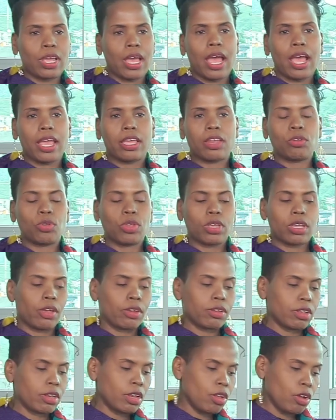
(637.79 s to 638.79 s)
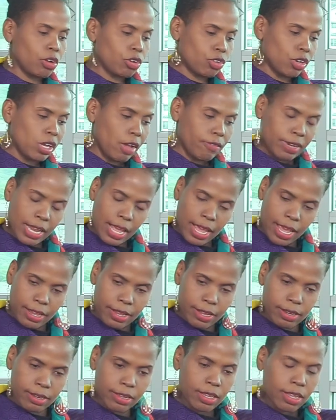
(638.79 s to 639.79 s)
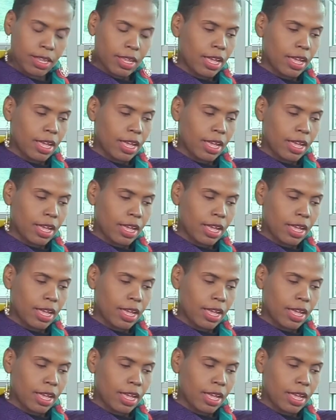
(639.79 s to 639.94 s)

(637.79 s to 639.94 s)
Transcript: iron, or you carry to the laundry, you have it ironed,